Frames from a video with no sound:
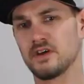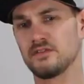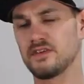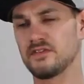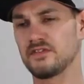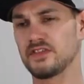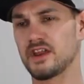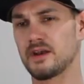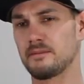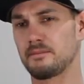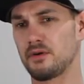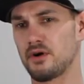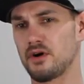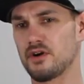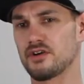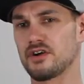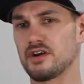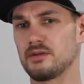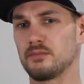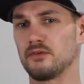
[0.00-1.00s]
I've never done a
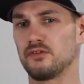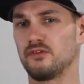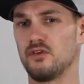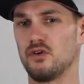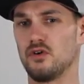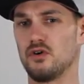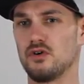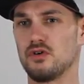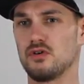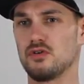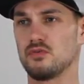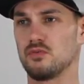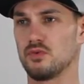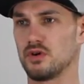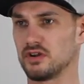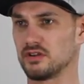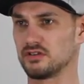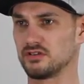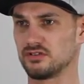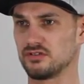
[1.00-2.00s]
program before,
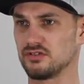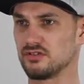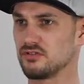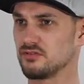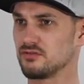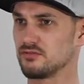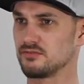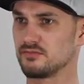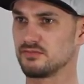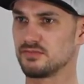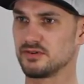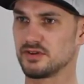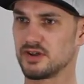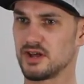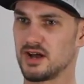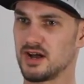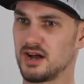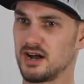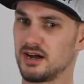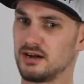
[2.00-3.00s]
wanted to,
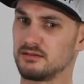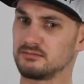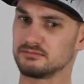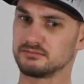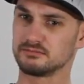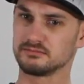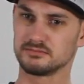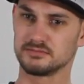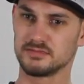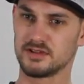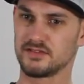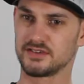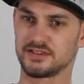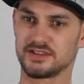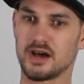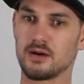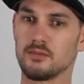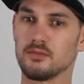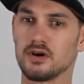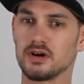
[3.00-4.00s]
but never
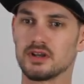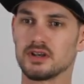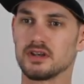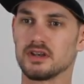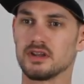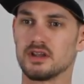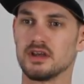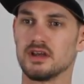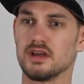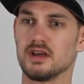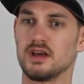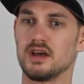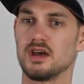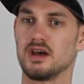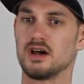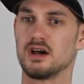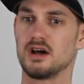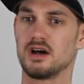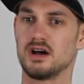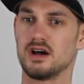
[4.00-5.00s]
done one.
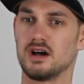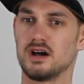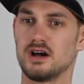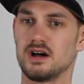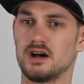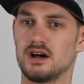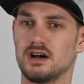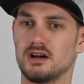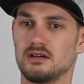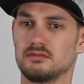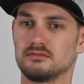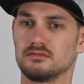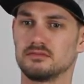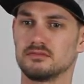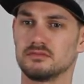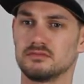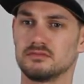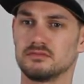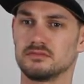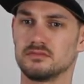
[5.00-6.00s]
I
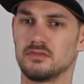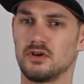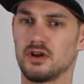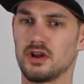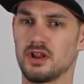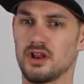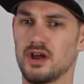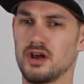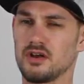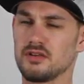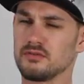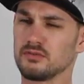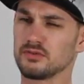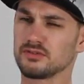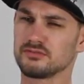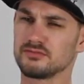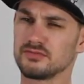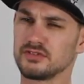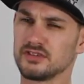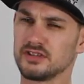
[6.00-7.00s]
don't know, it
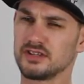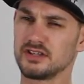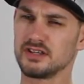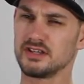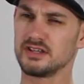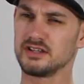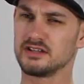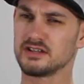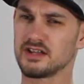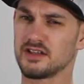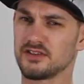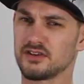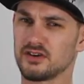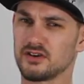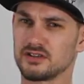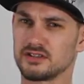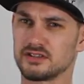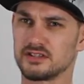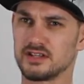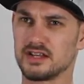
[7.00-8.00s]
wasn't really
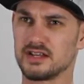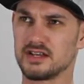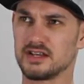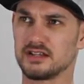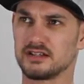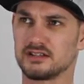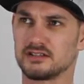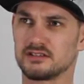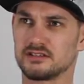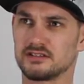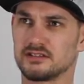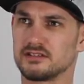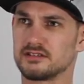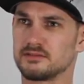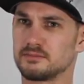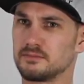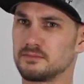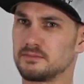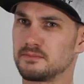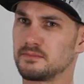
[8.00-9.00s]
nothing I didn't
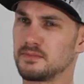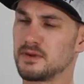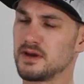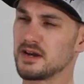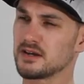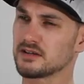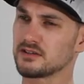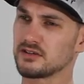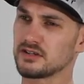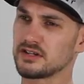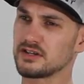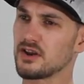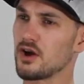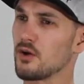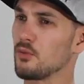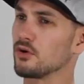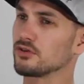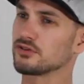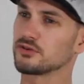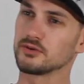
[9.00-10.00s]
expect. I didn't
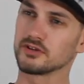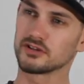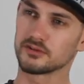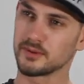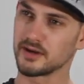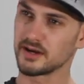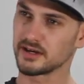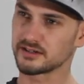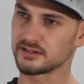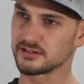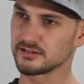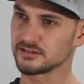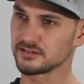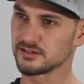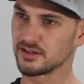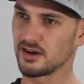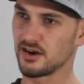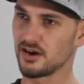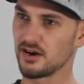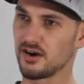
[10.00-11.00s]
know what to expect,
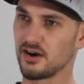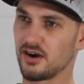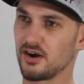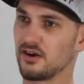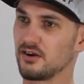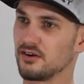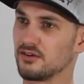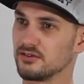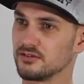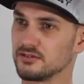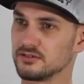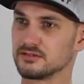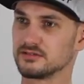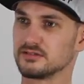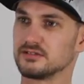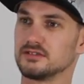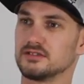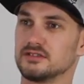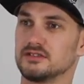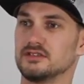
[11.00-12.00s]
so
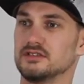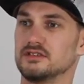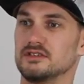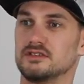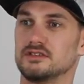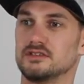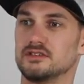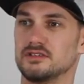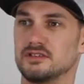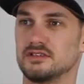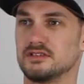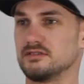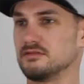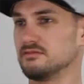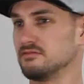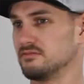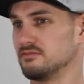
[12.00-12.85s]
yeah.